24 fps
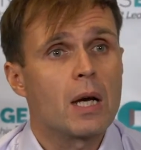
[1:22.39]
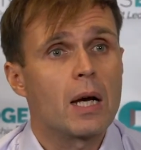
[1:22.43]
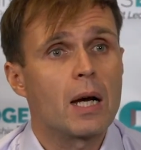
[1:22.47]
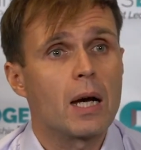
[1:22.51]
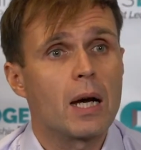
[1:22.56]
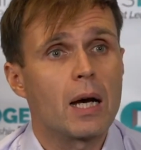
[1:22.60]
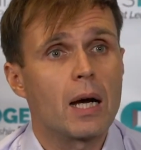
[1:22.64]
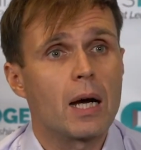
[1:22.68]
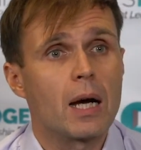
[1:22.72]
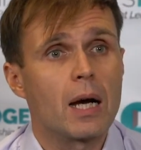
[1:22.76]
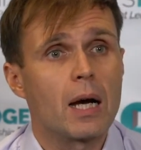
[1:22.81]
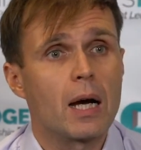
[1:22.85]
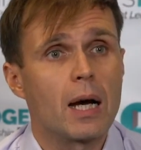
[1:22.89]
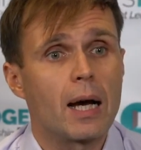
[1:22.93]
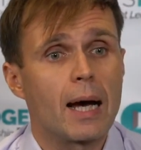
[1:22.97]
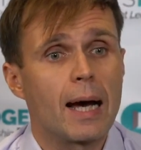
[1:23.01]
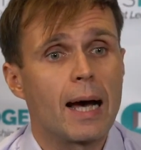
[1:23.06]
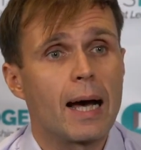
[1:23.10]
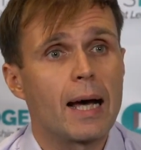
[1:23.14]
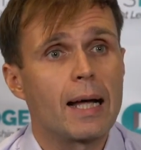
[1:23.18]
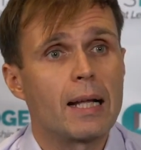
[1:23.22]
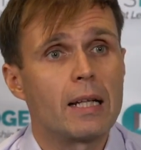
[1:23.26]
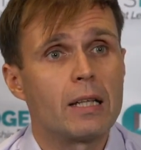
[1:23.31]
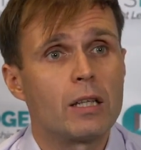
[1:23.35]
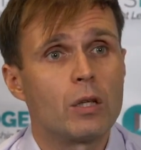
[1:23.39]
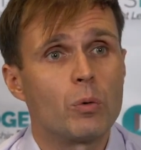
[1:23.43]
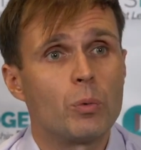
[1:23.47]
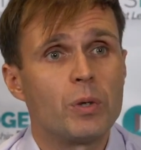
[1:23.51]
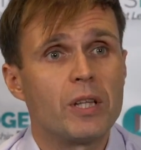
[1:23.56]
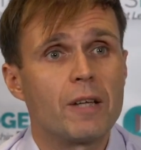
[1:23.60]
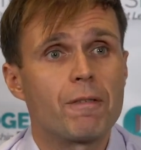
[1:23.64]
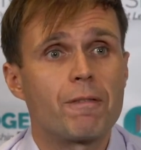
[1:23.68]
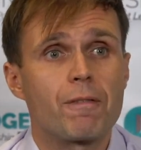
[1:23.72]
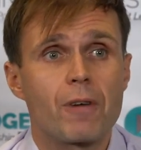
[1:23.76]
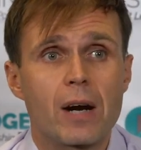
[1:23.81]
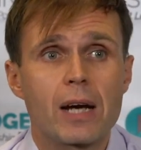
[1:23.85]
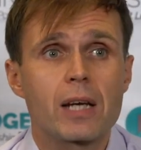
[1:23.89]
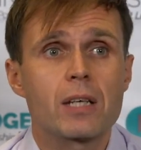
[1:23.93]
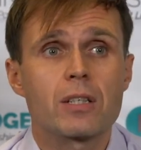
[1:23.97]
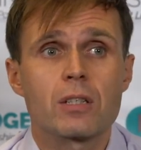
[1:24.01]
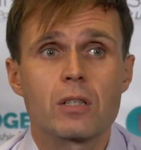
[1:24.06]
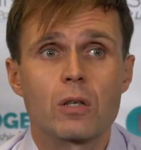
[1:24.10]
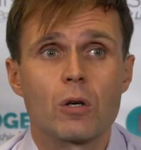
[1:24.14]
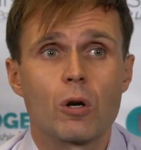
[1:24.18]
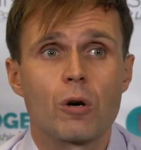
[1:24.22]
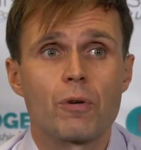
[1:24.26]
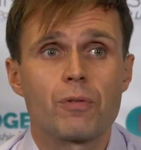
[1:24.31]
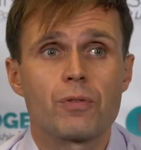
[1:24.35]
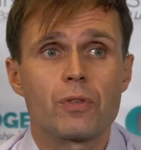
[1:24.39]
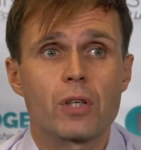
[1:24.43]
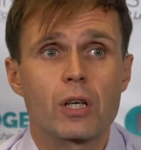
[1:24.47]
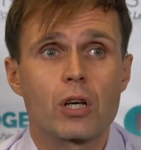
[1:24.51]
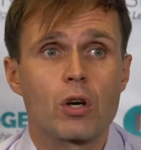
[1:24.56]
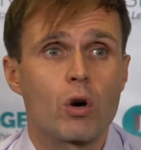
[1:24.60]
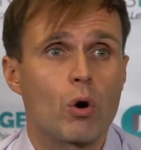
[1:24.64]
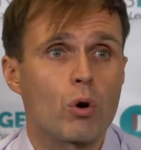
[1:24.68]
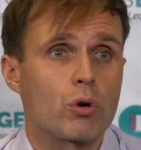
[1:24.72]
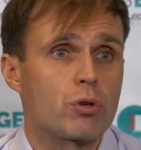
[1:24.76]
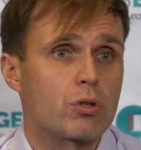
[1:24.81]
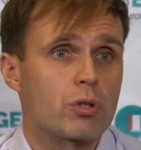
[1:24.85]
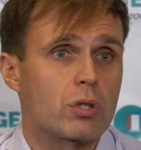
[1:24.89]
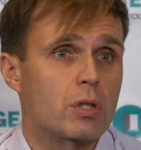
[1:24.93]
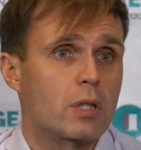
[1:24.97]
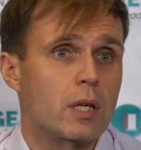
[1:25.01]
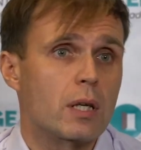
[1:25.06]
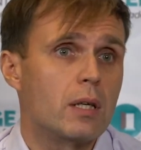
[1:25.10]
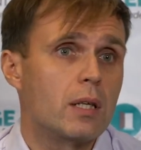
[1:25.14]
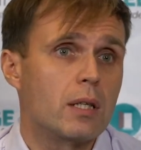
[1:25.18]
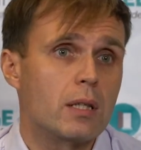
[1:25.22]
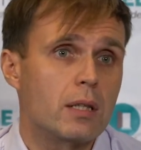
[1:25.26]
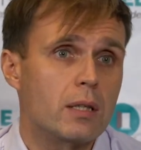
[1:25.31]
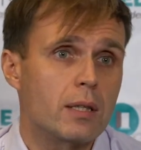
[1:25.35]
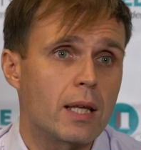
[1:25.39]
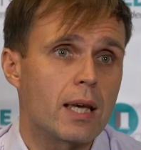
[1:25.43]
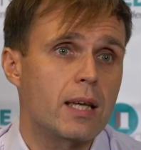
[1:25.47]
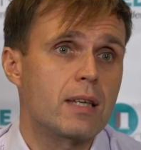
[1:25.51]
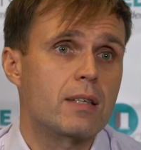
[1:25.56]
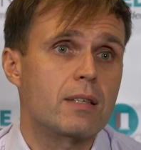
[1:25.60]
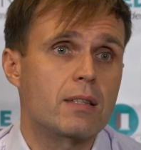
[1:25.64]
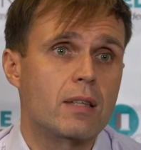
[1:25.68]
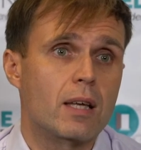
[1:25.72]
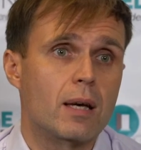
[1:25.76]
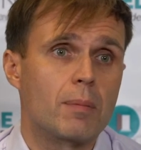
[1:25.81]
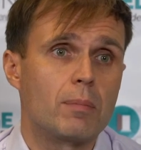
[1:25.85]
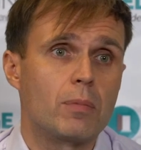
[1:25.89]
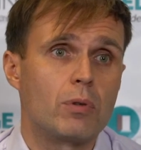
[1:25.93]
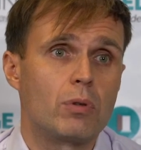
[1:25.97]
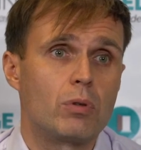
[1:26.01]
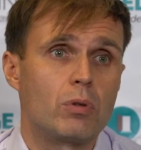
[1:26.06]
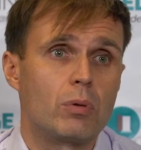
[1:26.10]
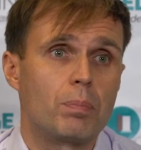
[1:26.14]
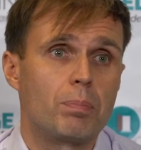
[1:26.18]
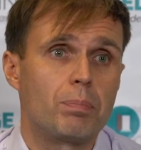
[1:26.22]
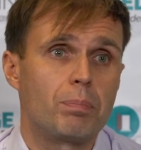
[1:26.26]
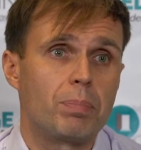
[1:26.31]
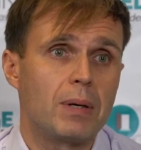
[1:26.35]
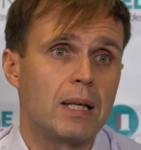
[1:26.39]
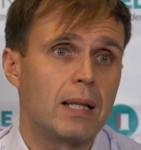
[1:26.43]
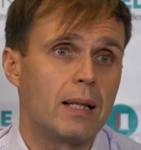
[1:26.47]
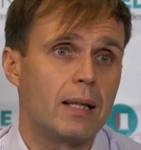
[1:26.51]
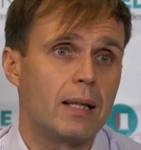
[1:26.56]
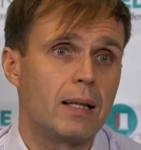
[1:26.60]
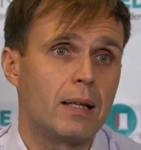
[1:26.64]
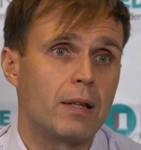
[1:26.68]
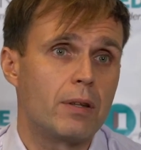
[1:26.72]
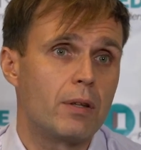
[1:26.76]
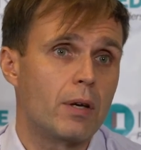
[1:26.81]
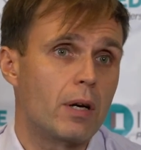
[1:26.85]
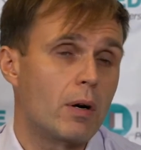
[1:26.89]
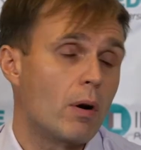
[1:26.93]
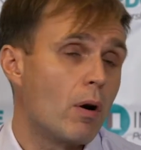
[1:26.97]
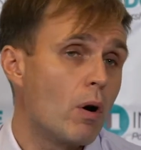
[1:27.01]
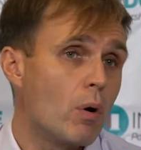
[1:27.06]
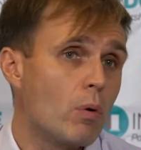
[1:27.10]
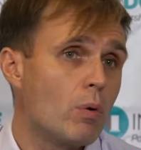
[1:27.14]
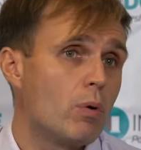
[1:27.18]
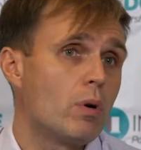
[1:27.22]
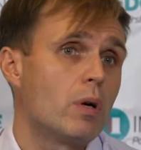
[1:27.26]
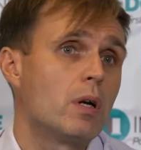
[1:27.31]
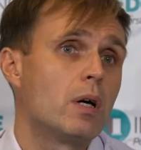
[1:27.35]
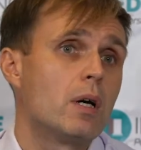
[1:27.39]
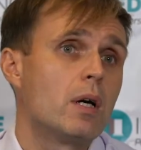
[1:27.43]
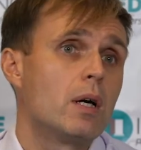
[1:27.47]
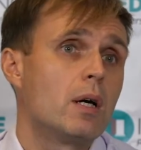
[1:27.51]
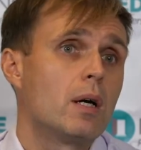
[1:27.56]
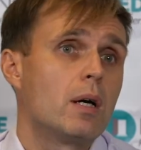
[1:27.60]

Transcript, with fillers: and with a fraction of the cost that it takes them to build their own